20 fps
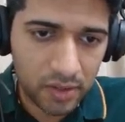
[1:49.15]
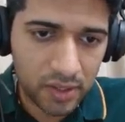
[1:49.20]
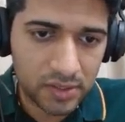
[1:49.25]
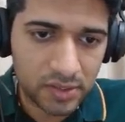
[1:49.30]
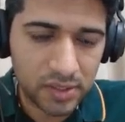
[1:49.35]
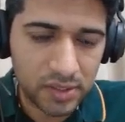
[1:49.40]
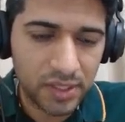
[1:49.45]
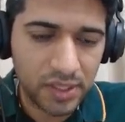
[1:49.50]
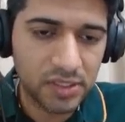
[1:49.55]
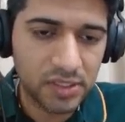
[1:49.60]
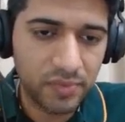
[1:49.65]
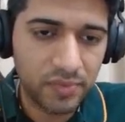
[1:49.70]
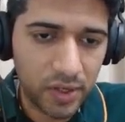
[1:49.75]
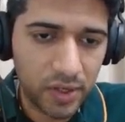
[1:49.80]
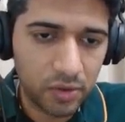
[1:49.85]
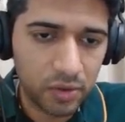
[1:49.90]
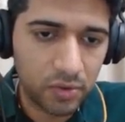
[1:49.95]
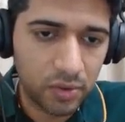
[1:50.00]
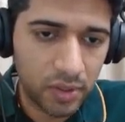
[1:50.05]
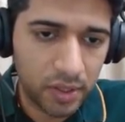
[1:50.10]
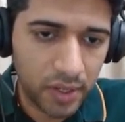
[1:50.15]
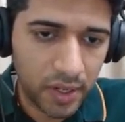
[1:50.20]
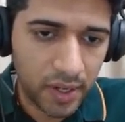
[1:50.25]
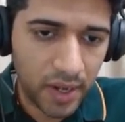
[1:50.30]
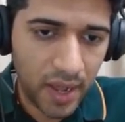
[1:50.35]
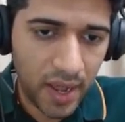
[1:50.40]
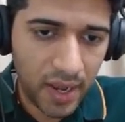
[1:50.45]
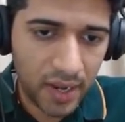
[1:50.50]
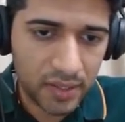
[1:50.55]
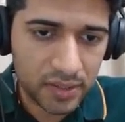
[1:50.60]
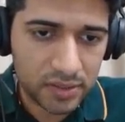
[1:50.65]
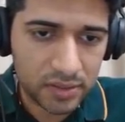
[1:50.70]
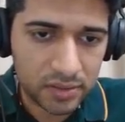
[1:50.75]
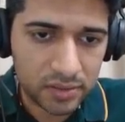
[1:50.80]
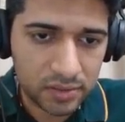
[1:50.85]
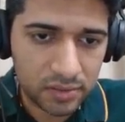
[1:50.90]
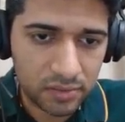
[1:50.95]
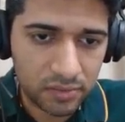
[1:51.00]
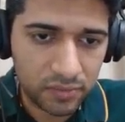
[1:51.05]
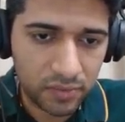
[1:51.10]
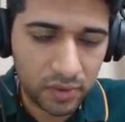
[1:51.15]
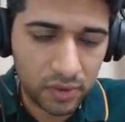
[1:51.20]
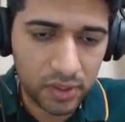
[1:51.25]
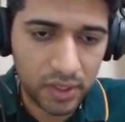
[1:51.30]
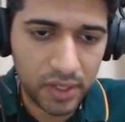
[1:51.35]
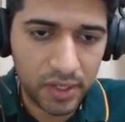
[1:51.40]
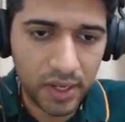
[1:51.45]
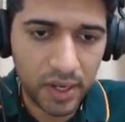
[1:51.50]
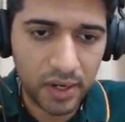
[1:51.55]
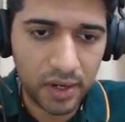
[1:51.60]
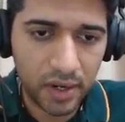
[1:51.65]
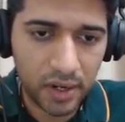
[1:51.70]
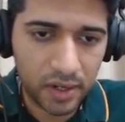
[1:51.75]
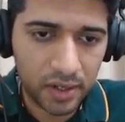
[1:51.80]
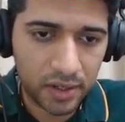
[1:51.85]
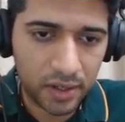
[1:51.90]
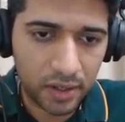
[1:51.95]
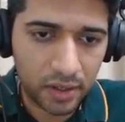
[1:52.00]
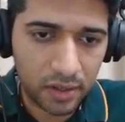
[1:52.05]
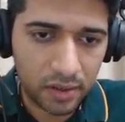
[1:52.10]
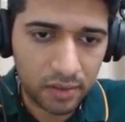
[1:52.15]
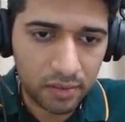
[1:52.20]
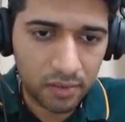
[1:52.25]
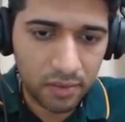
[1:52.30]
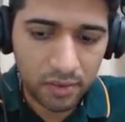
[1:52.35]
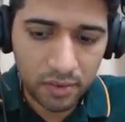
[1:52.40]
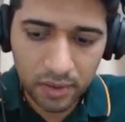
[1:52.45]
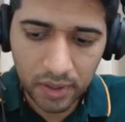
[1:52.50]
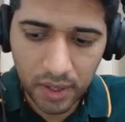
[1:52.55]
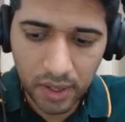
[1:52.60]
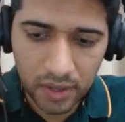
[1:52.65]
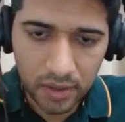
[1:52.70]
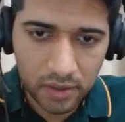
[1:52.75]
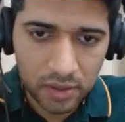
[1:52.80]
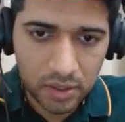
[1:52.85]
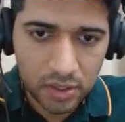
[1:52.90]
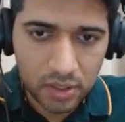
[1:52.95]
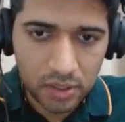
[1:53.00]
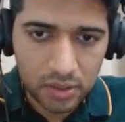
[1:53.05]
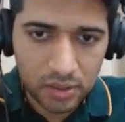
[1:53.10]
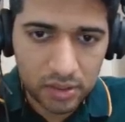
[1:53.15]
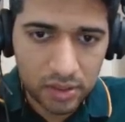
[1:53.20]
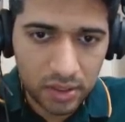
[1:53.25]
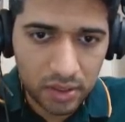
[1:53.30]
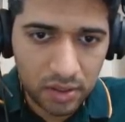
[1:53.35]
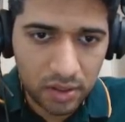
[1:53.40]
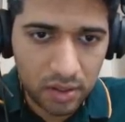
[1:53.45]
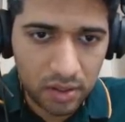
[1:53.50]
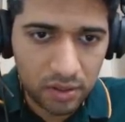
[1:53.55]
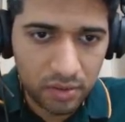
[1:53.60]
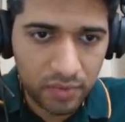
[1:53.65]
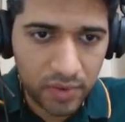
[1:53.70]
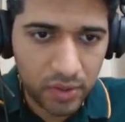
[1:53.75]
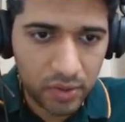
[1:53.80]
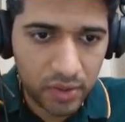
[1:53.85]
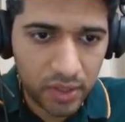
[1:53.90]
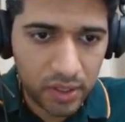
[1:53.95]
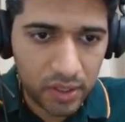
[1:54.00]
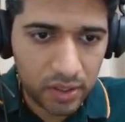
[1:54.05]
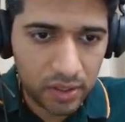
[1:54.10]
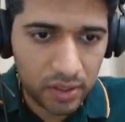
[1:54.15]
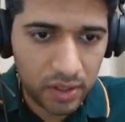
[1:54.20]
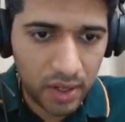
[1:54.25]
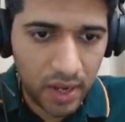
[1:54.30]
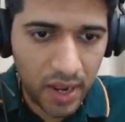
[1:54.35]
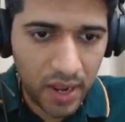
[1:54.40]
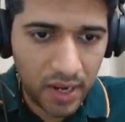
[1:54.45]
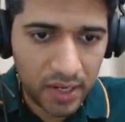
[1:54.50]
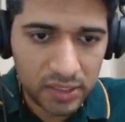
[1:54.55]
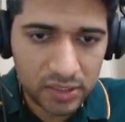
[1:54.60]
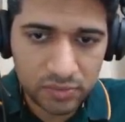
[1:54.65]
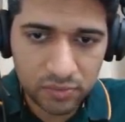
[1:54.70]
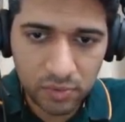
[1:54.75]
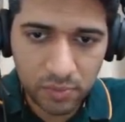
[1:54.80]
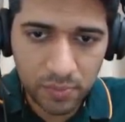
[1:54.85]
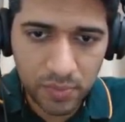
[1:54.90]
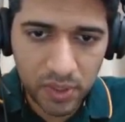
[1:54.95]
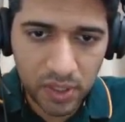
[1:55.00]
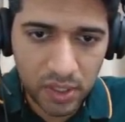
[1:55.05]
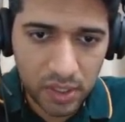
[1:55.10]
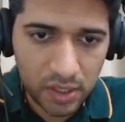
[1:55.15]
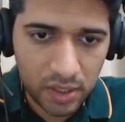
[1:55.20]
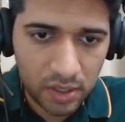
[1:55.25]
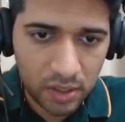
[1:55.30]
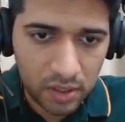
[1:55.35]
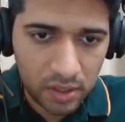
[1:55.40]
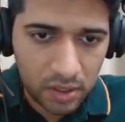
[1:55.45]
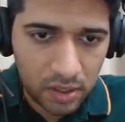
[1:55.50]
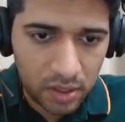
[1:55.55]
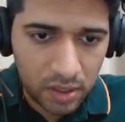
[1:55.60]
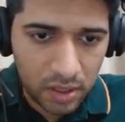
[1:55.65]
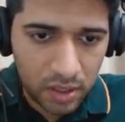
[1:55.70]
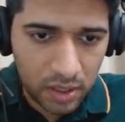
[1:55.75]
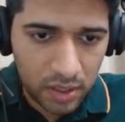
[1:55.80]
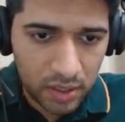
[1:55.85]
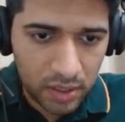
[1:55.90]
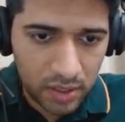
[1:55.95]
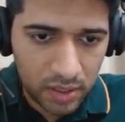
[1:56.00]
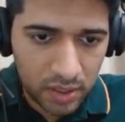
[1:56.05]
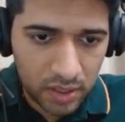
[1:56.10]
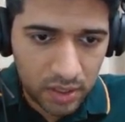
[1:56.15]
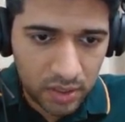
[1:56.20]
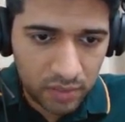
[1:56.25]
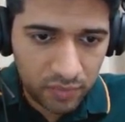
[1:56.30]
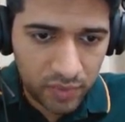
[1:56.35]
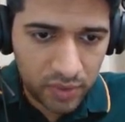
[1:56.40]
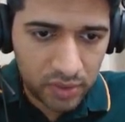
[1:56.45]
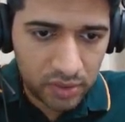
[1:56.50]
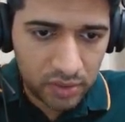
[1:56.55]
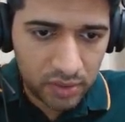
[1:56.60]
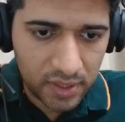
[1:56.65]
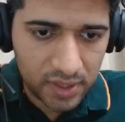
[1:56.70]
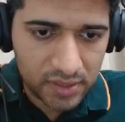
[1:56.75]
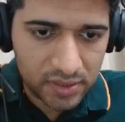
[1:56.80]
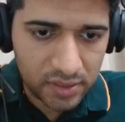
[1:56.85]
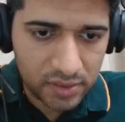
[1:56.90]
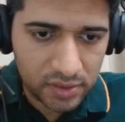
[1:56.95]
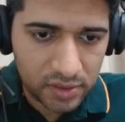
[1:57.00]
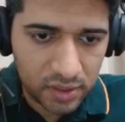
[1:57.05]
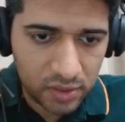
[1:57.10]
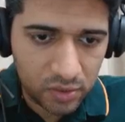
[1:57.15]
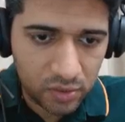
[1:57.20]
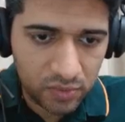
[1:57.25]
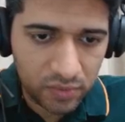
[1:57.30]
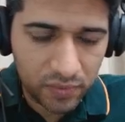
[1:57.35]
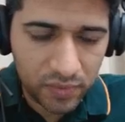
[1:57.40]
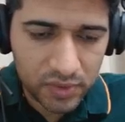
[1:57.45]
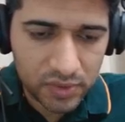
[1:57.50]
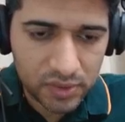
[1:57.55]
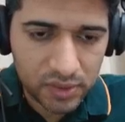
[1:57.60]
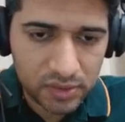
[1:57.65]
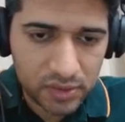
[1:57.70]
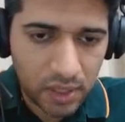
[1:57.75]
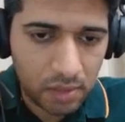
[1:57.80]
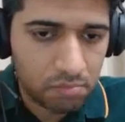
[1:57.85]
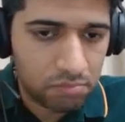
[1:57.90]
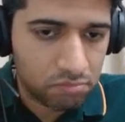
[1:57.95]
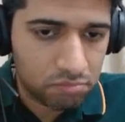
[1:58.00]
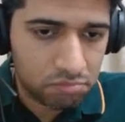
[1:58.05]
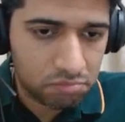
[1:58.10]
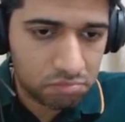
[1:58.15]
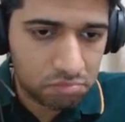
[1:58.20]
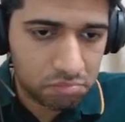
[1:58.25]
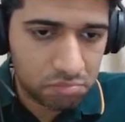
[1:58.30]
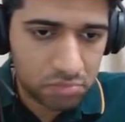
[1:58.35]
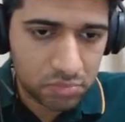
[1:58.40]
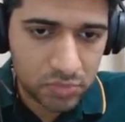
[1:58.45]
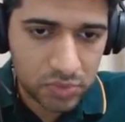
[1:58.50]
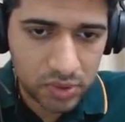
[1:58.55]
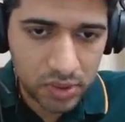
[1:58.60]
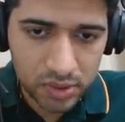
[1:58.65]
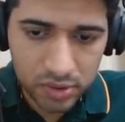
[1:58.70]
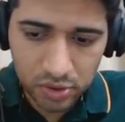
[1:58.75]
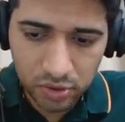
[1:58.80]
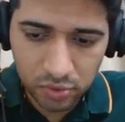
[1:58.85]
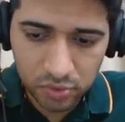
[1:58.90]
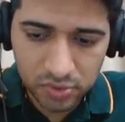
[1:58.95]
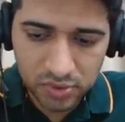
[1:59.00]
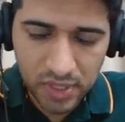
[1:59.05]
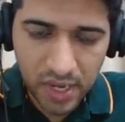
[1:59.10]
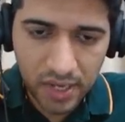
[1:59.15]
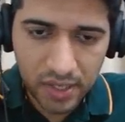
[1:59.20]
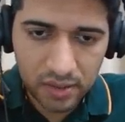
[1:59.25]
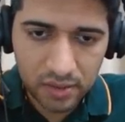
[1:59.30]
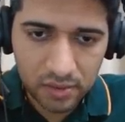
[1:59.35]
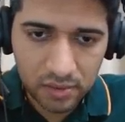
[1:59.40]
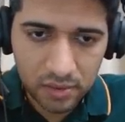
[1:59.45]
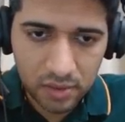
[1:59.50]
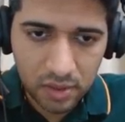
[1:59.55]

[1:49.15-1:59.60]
There is an easy way to get a hash for the entire directory. Yeah, the way to get a hash would be with SHA-256 sum. Just use that.